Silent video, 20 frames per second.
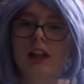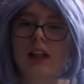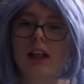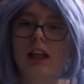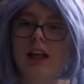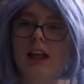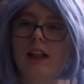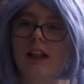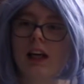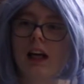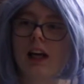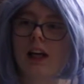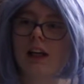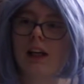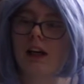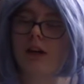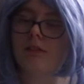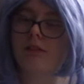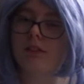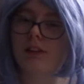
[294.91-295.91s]
and I
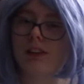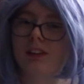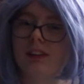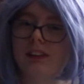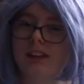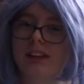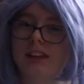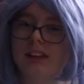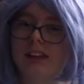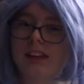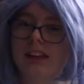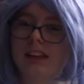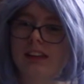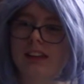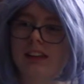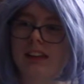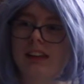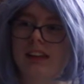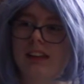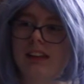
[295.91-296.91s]
have noticed that